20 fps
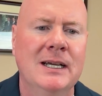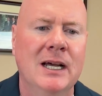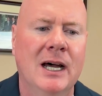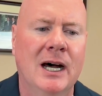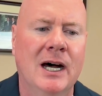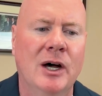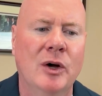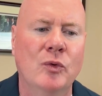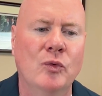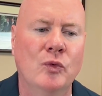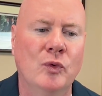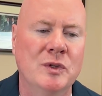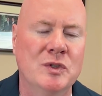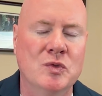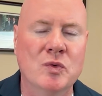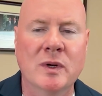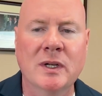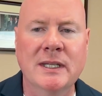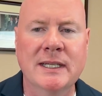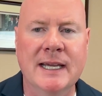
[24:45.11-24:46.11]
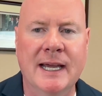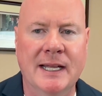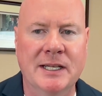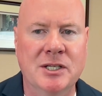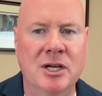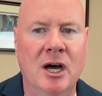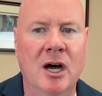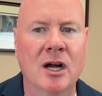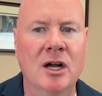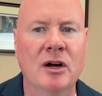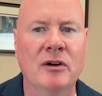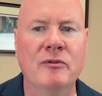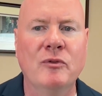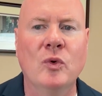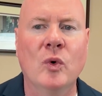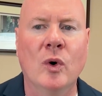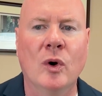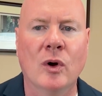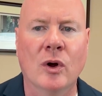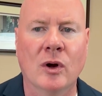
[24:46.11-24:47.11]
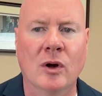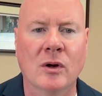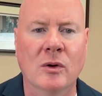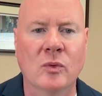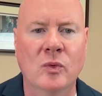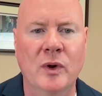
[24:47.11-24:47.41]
was really at tug of war